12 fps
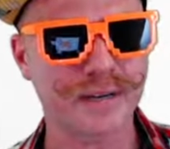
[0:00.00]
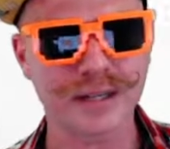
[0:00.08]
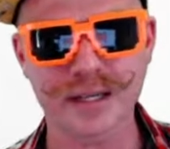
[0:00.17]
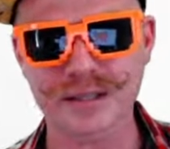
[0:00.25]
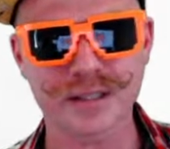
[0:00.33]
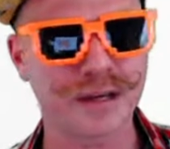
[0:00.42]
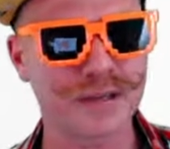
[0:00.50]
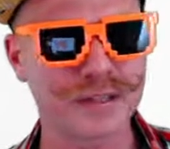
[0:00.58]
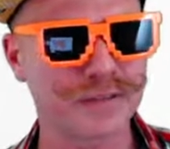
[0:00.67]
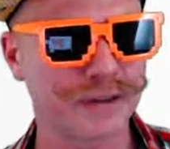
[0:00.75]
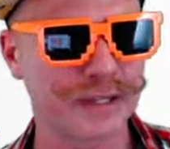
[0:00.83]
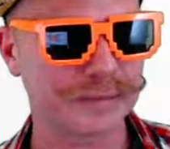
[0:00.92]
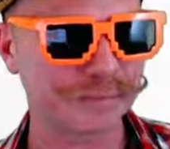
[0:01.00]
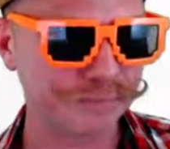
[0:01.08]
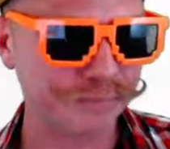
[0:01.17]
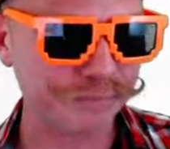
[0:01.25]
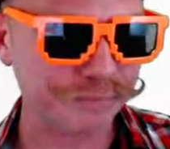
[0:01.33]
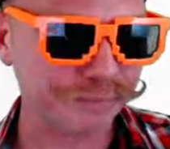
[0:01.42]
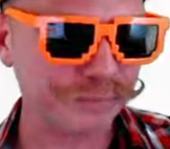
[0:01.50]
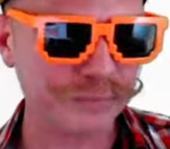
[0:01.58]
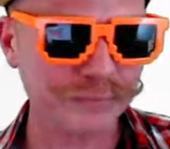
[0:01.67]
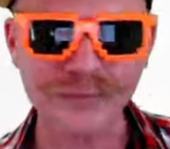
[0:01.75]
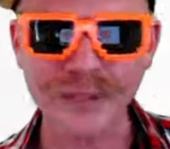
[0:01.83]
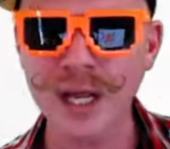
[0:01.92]
That's totes fine.
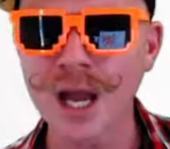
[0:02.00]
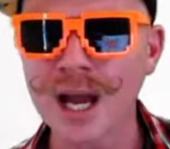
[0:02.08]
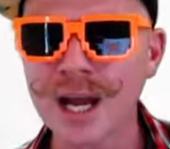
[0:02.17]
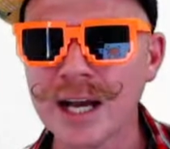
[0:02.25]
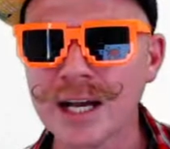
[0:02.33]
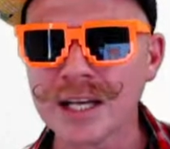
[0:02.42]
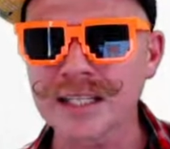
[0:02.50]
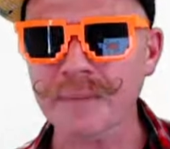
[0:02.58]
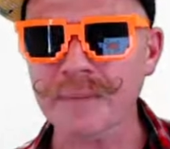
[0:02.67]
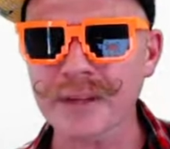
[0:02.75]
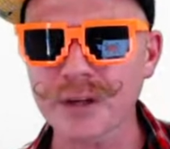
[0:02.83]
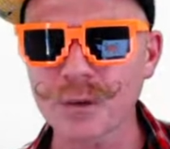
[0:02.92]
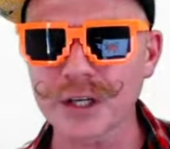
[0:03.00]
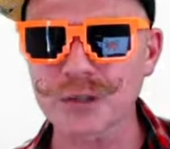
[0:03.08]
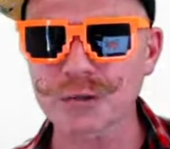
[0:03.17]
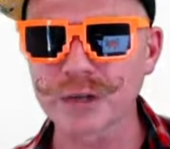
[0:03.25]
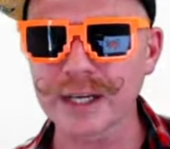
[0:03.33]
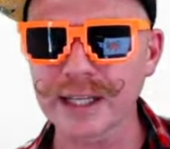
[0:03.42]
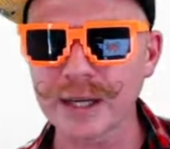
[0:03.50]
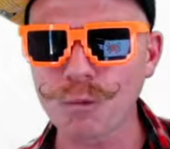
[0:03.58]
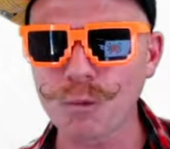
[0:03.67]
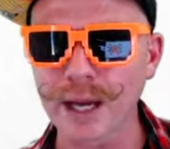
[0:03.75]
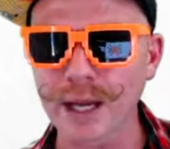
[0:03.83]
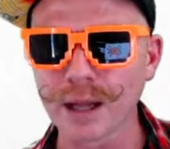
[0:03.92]
Something that works really
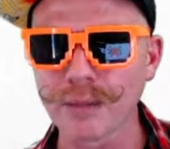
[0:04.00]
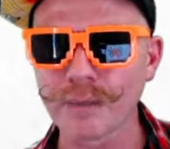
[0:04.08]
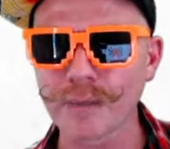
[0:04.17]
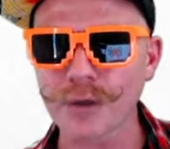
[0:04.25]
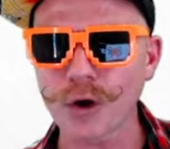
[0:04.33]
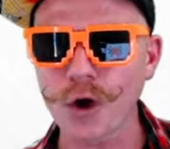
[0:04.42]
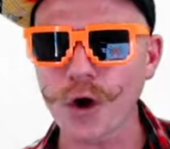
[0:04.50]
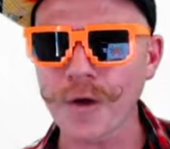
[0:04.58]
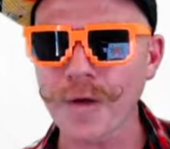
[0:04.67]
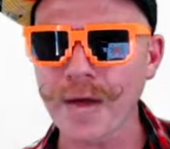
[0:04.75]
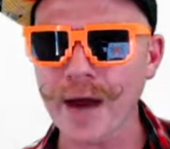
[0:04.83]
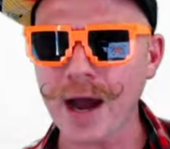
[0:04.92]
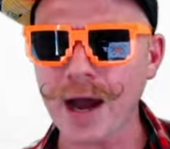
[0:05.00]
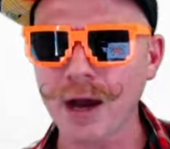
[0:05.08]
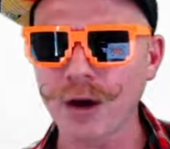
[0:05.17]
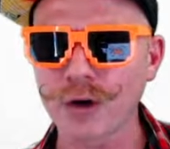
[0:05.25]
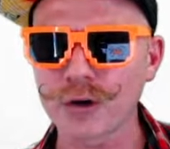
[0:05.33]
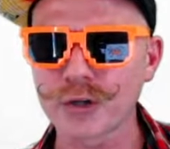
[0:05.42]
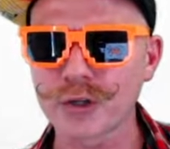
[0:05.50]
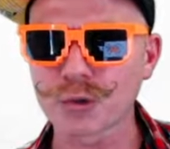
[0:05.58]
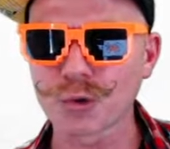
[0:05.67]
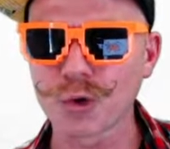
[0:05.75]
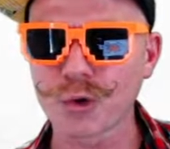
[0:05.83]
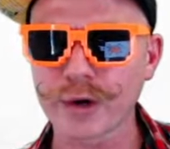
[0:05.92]
well on
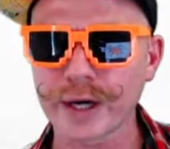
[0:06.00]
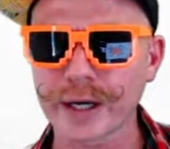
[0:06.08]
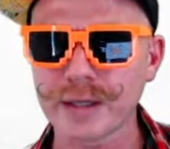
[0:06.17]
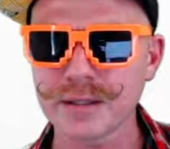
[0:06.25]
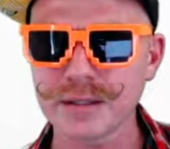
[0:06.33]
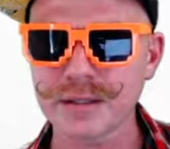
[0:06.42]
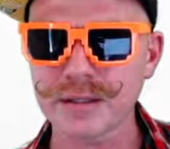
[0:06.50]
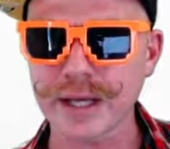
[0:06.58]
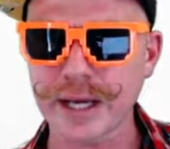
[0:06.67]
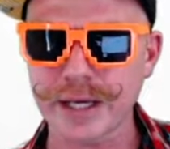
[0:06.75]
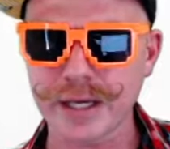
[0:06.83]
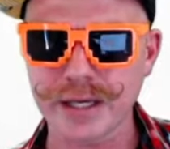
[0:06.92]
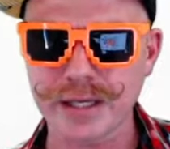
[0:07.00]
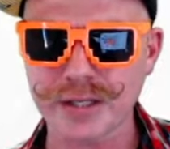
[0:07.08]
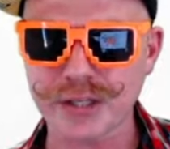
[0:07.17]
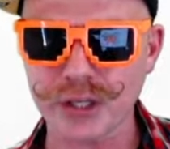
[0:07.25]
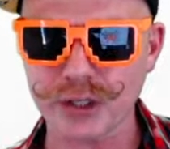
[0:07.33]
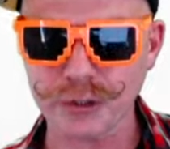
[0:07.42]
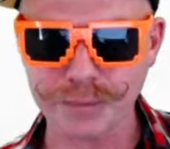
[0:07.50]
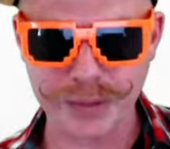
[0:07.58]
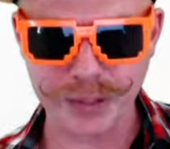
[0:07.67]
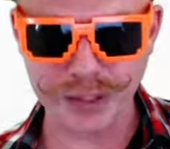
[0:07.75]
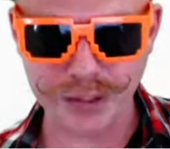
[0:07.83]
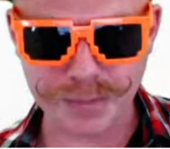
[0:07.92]
drawings is,
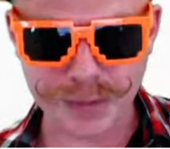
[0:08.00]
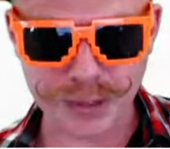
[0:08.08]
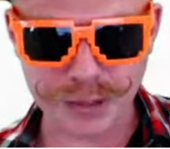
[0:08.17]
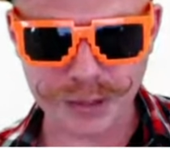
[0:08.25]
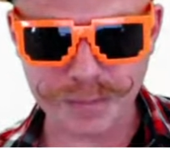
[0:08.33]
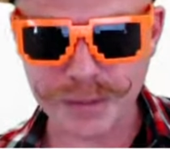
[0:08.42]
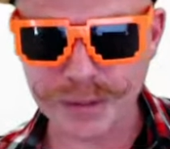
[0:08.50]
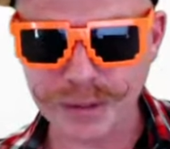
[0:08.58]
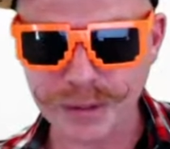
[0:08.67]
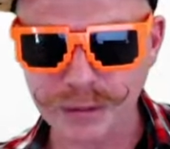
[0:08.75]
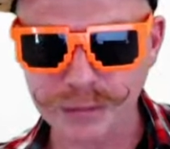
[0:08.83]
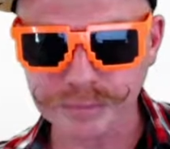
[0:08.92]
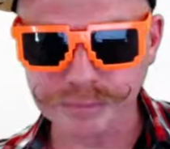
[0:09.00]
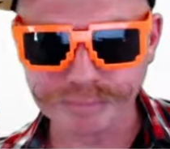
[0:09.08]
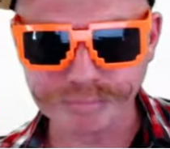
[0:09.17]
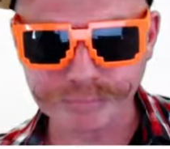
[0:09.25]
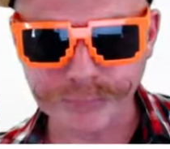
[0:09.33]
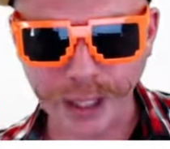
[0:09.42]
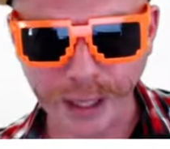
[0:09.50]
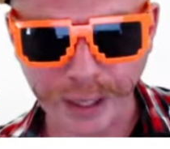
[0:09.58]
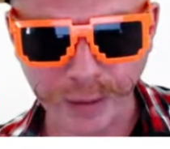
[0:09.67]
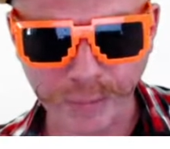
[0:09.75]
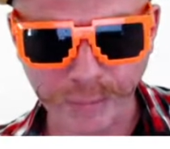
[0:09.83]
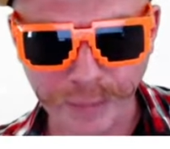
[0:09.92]
oops. Hang
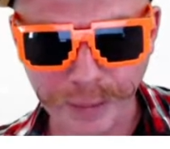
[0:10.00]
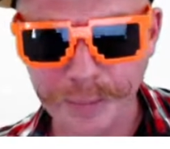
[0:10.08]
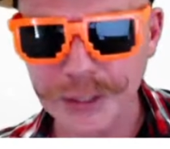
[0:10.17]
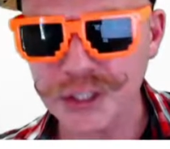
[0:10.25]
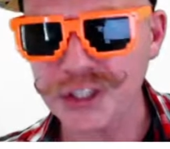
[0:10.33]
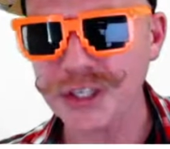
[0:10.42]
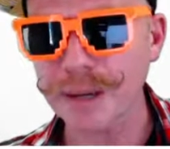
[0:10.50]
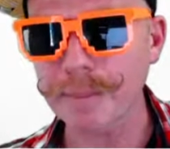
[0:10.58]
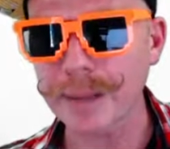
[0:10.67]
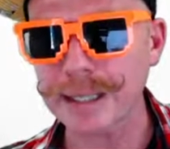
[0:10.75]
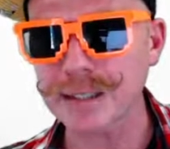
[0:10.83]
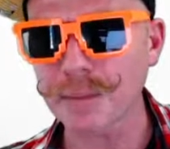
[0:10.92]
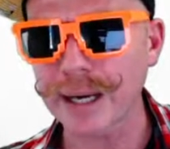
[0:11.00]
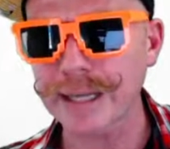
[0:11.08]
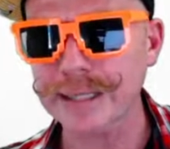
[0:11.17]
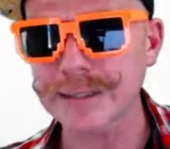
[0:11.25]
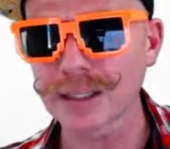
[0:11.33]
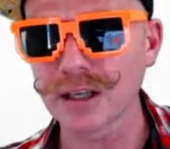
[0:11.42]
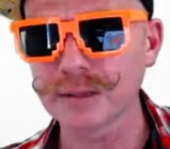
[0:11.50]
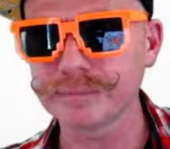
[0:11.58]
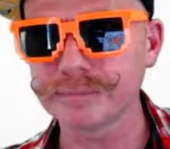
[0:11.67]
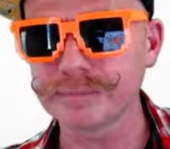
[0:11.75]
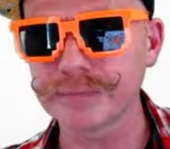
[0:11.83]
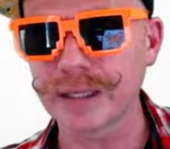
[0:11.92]
on, let me just get back to my axolotl.
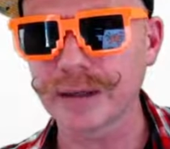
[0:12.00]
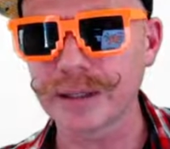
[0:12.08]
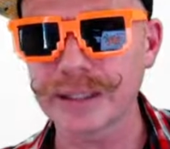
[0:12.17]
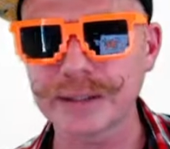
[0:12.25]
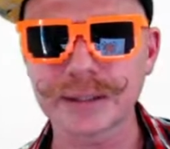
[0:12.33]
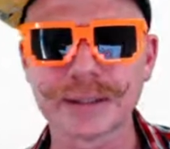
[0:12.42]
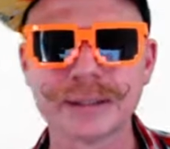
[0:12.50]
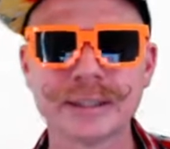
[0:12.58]
There it is.